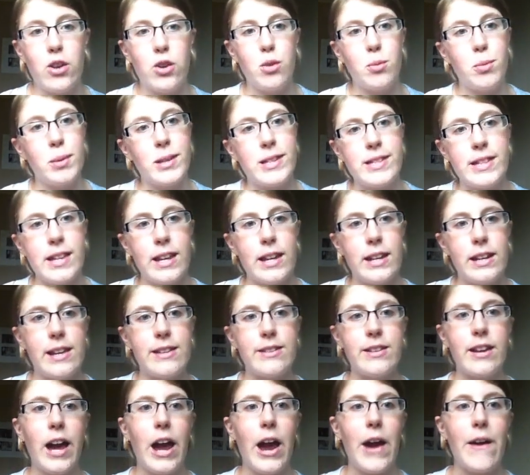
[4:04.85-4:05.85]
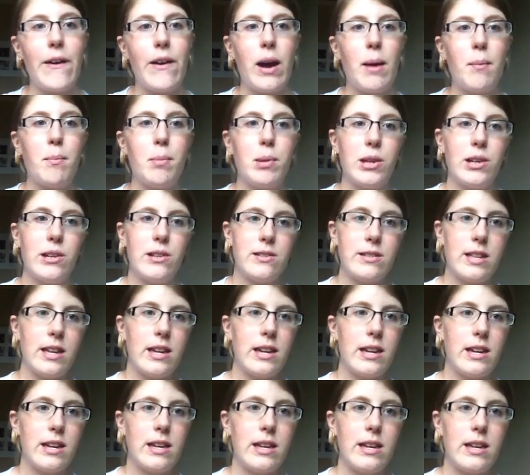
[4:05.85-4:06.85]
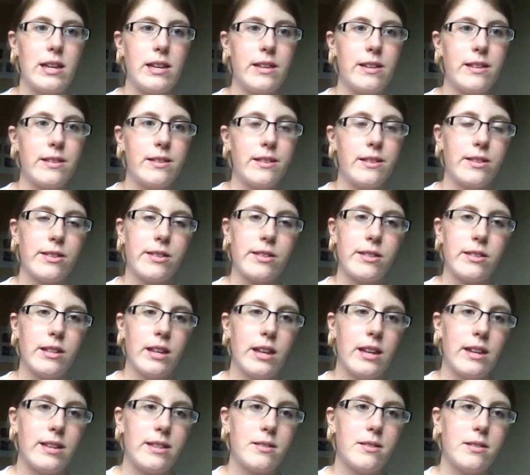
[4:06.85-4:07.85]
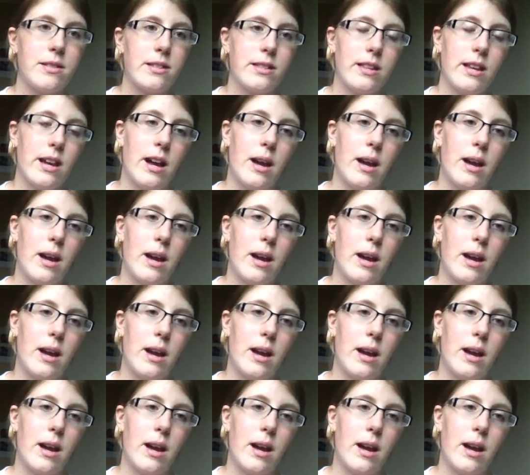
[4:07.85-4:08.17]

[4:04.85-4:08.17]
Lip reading: will be seen as higher up because he's